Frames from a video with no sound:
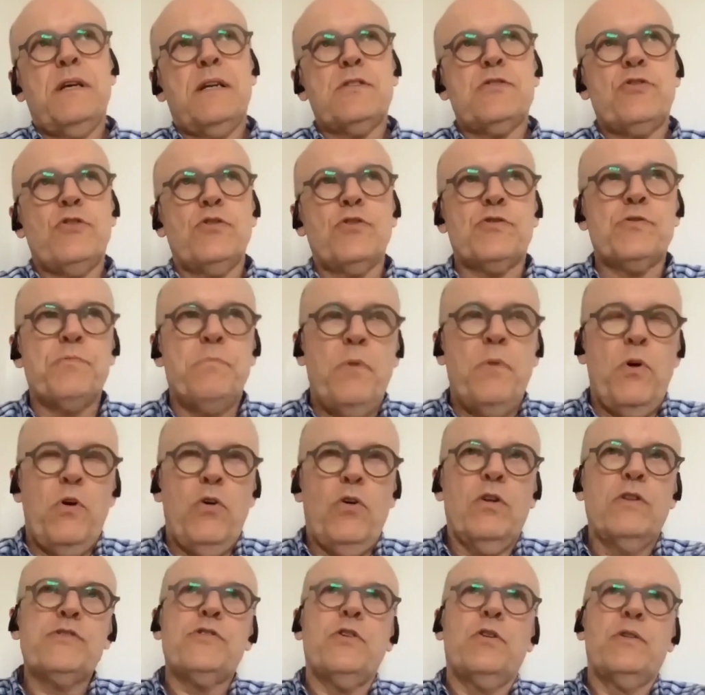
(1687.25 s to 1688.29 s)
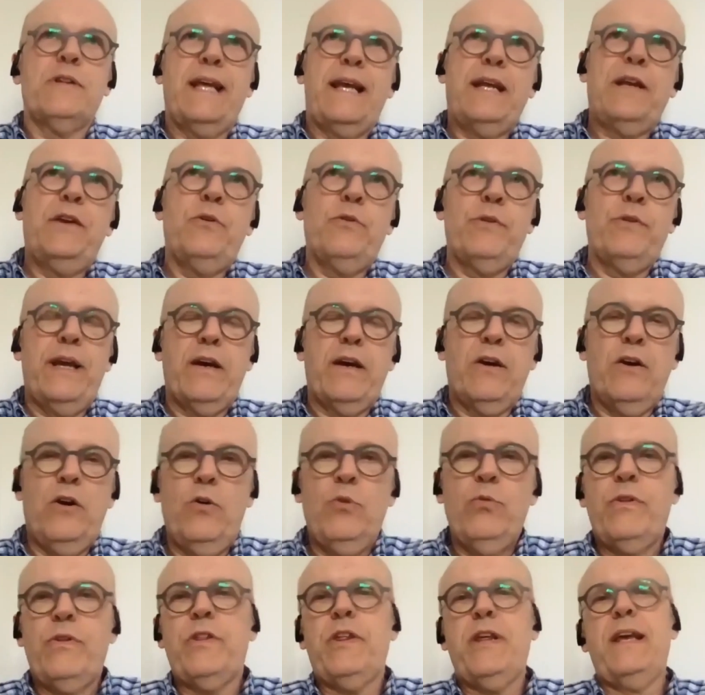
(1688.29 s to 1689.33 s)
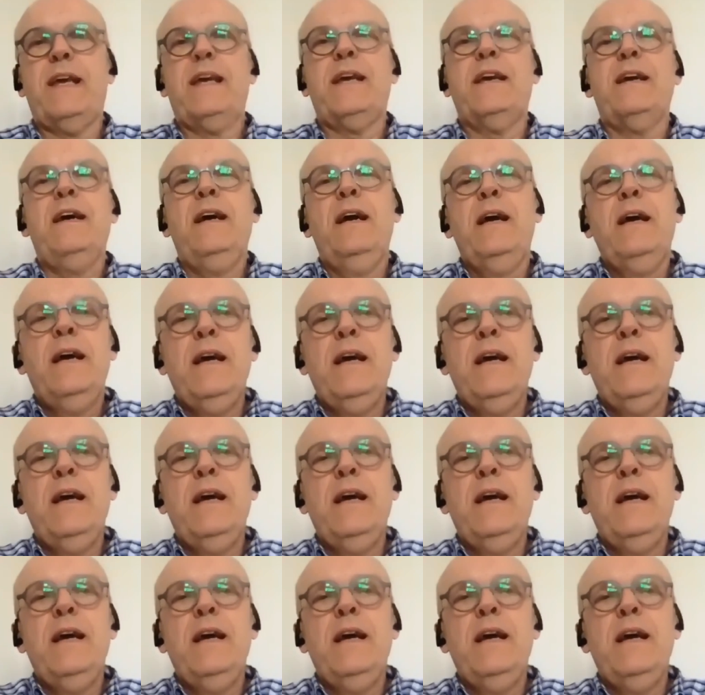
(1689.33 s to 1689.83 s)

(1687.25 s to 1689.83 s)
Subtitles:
are so small, so they do their own thing.